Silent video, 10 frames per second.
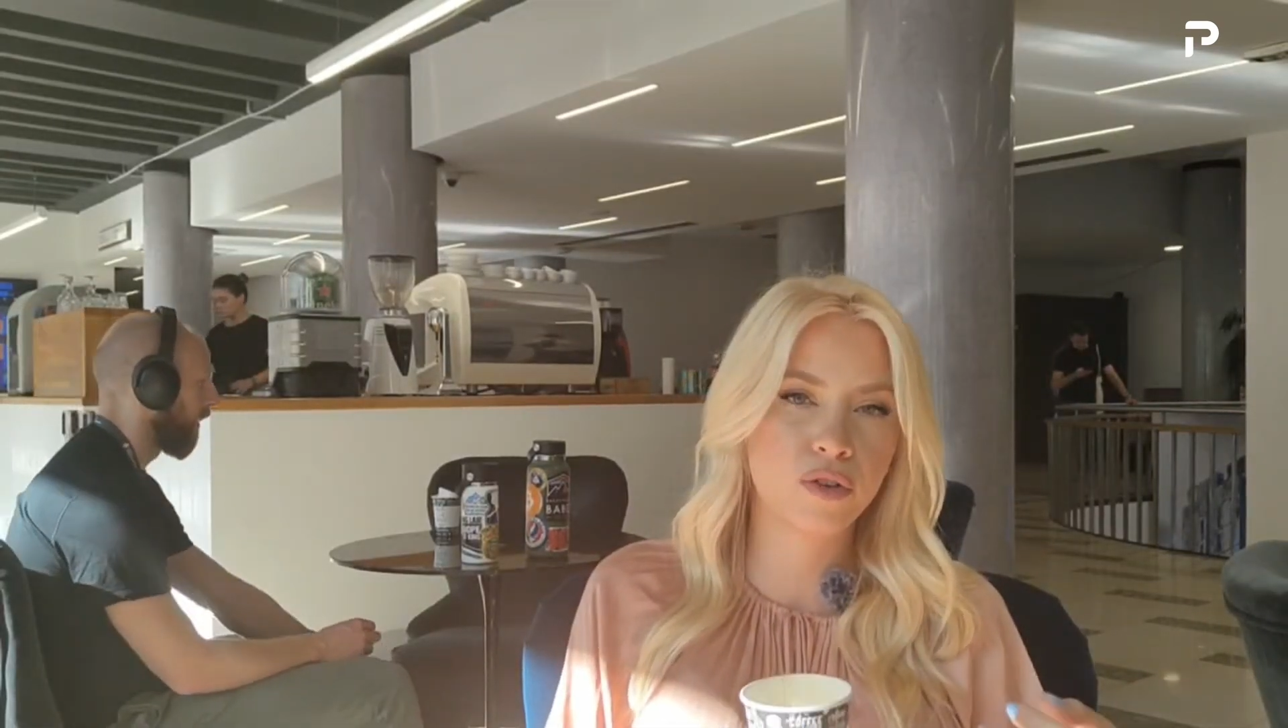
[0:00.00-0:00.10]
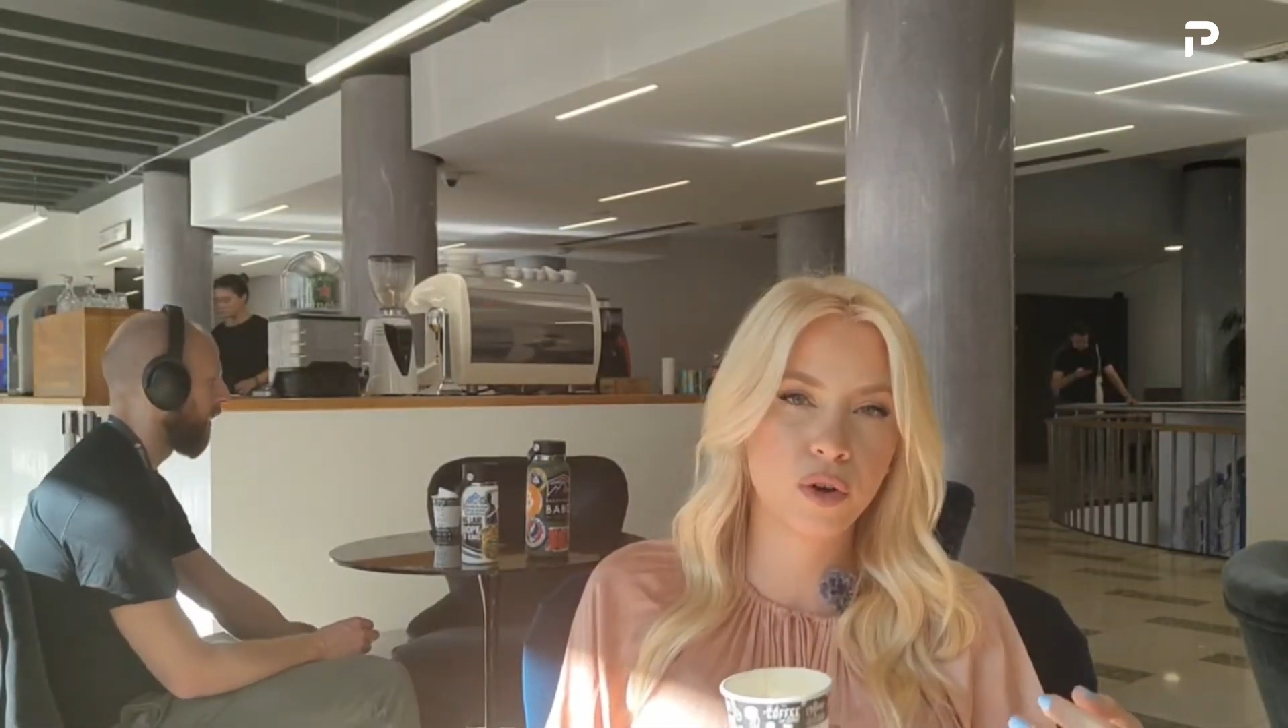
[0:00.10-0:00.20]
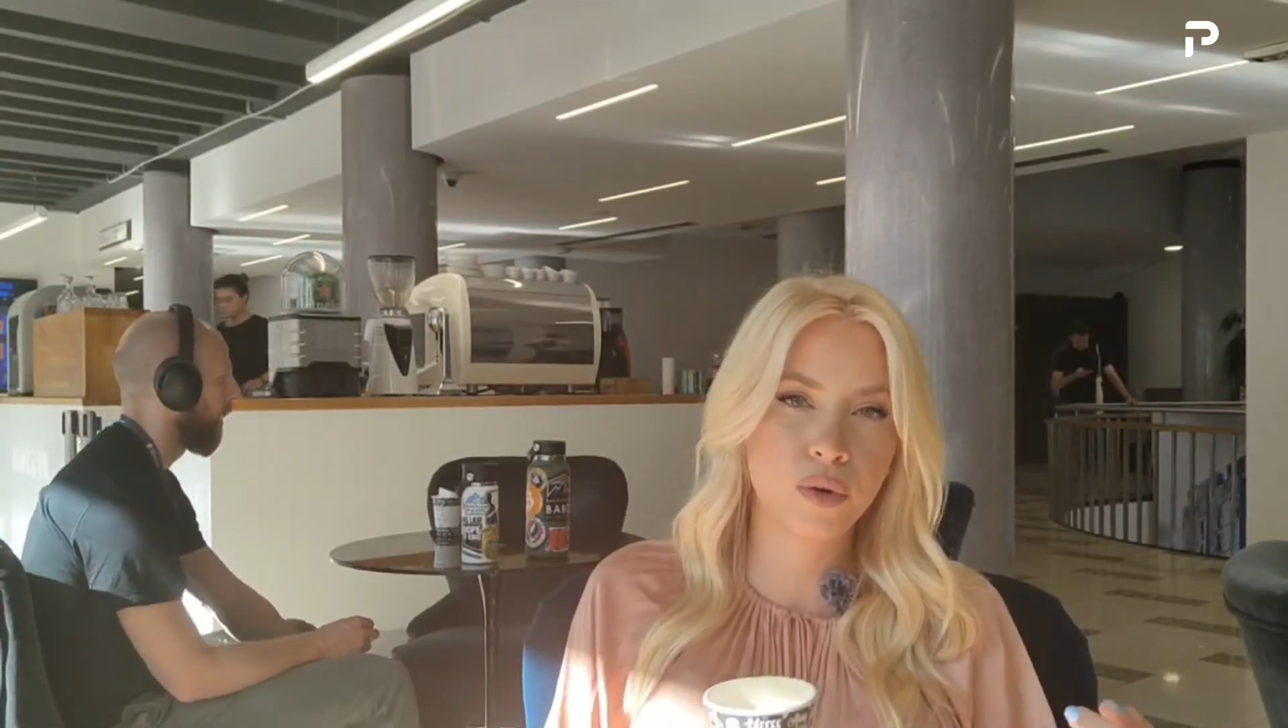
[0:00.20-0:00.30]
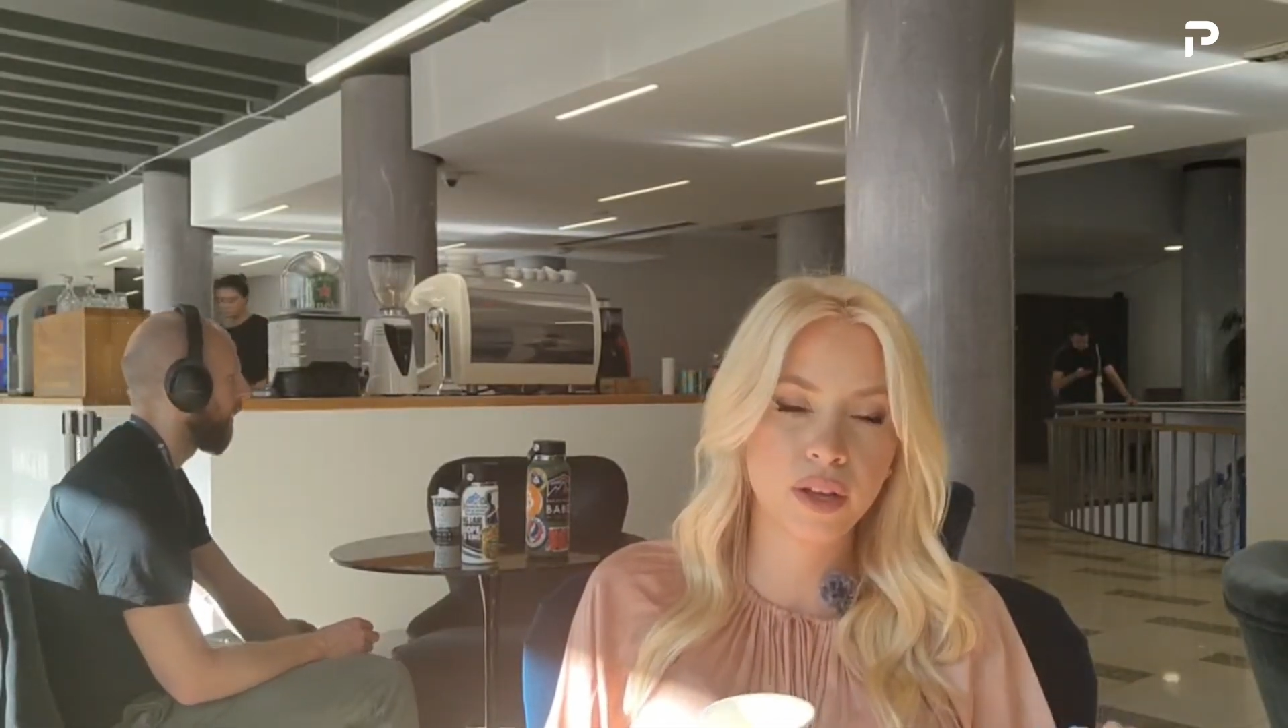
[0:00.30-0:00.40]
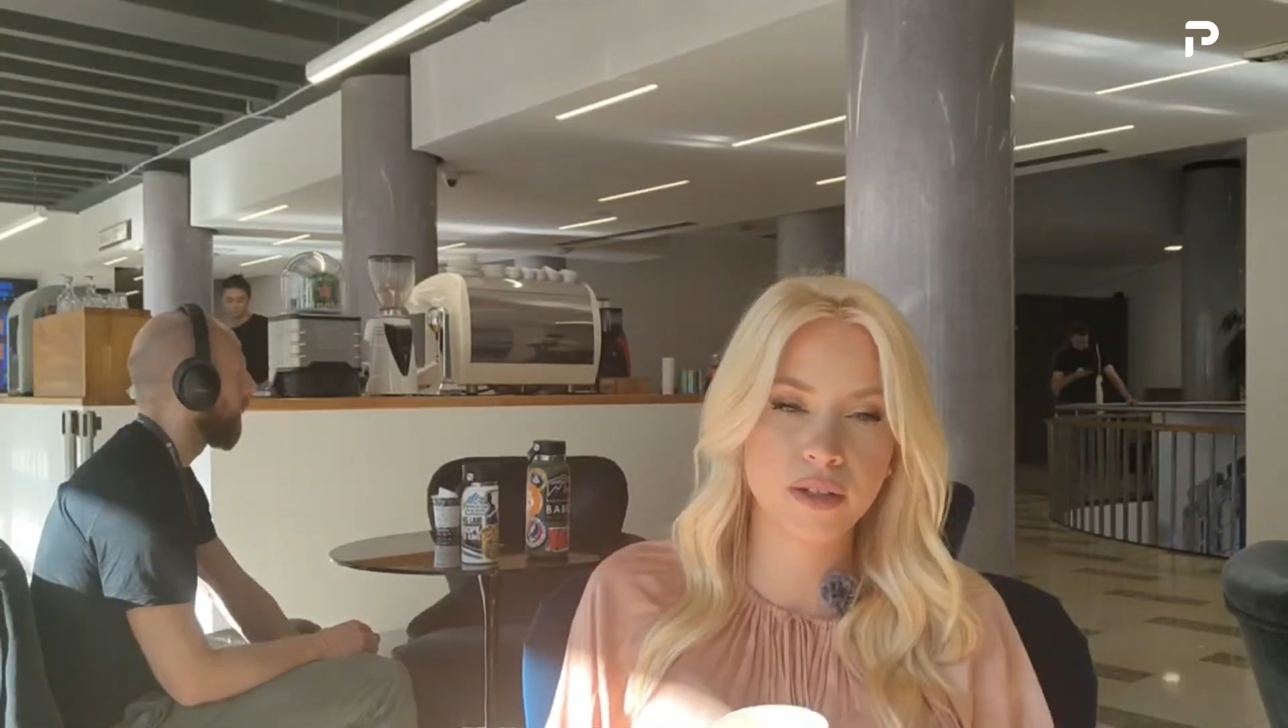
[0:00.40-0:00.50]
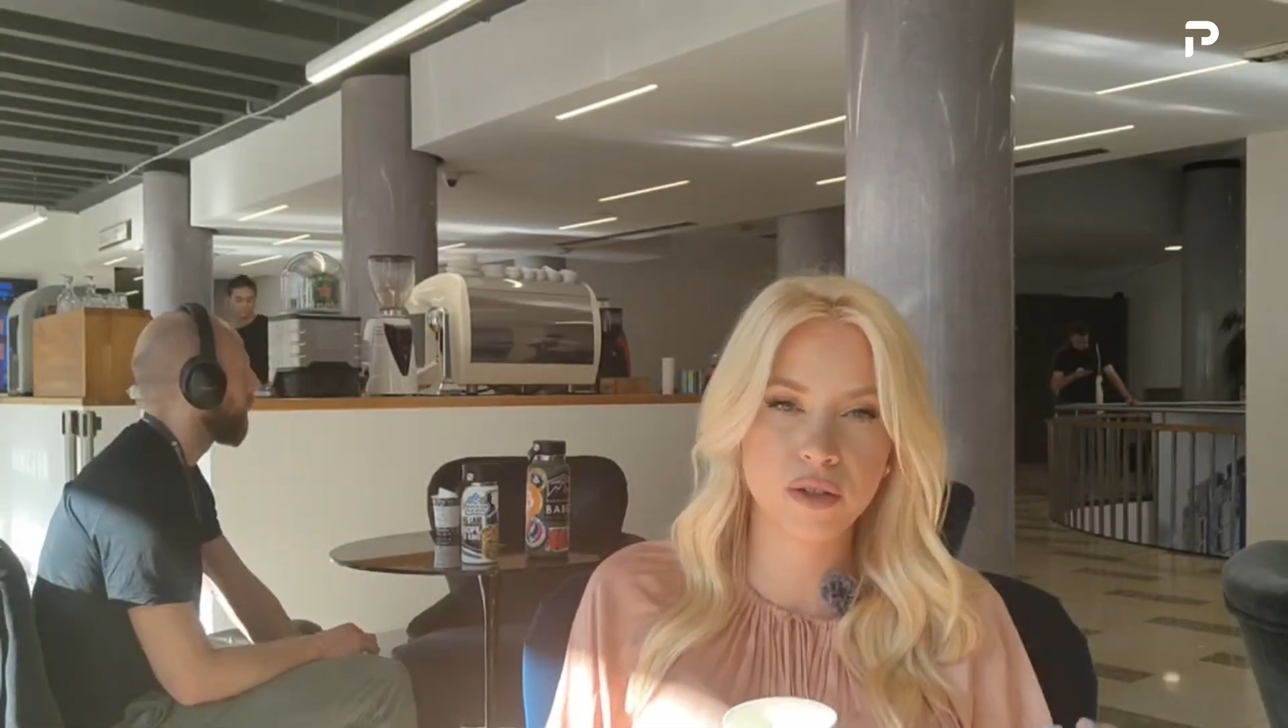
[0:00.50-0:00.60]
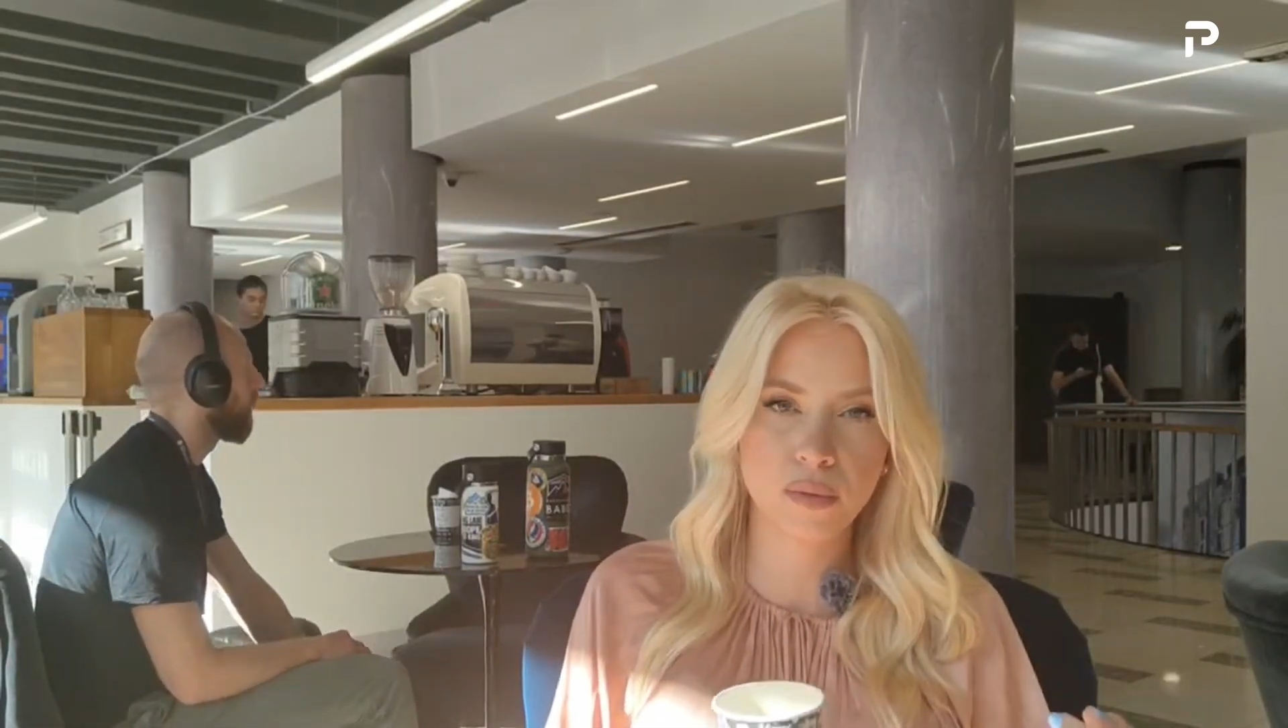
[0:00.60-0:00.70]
tokens